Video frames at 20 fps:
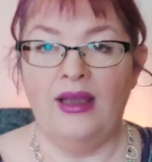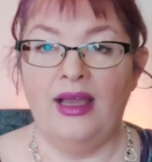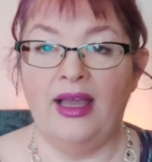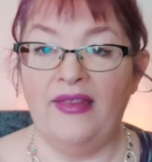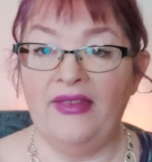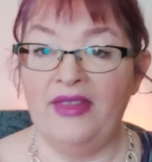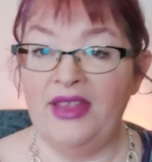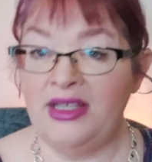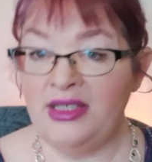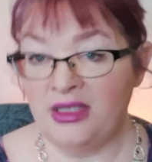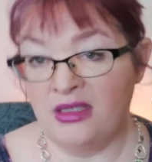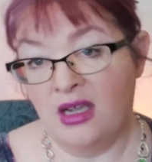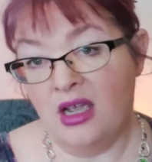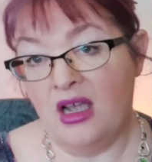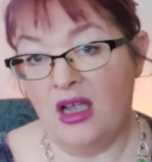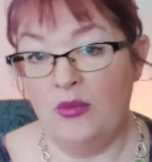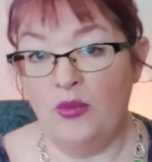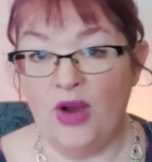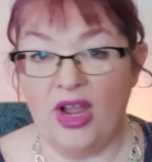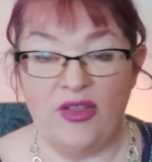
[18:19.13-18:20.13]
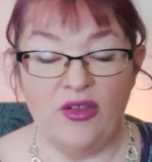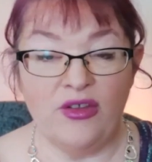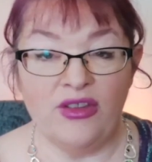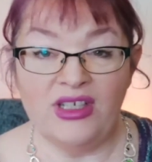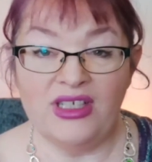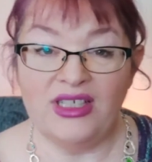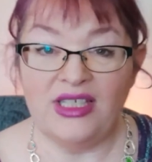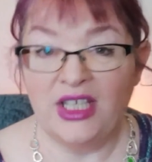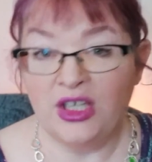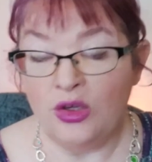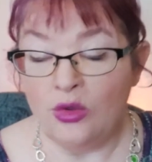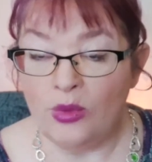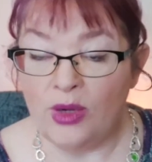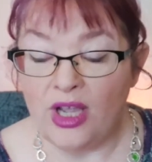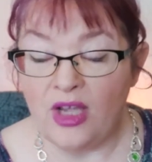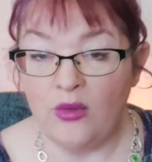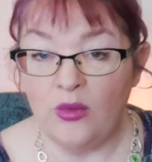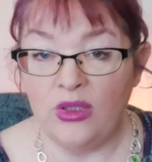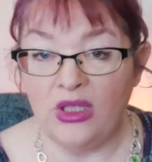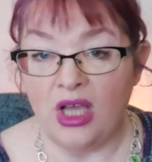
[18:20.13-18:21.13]
And this time, rather than dick
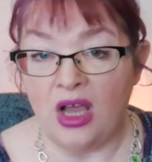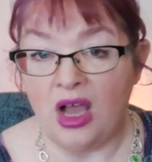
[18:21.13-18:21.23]
around with